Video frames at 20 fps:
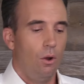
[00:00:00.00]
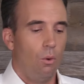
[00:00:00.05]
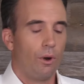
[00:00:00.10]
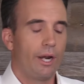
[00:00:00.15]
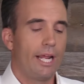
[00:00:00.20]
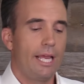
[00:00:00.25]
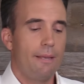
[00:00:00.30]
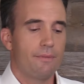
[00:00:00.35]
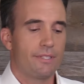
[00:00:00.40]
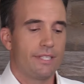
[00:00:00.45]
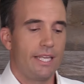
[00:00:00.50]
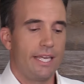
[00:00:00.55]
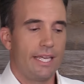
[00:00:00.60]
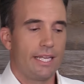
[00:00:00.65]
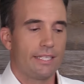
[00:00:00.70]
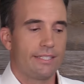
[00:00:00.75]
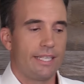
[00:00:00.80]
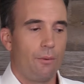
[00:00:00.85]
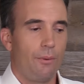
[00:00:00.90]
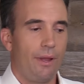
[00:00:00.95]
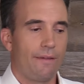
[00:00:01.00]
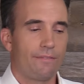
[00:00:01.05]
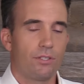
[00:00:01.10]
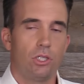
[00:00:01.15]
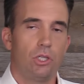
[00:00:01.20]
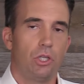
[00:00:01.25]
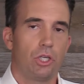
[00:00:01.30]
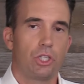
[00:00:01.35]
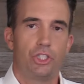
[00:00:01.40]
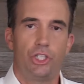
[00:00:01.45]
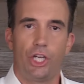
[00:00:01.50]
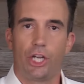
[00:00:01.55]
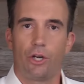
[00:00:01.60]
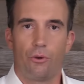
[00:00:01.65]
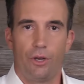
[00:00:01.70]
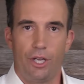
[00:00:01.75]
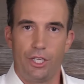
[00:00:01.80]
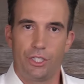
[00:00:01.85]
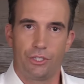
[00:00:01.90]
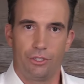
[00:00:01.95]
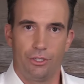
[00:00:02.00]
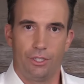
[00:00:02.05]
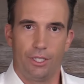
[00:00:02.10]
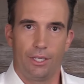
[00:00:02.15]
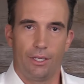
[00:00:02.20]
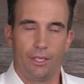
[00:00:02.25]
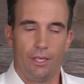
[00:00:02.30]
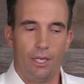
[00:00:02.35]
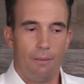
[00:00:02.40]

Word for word: What I am saying is that we have to look generationally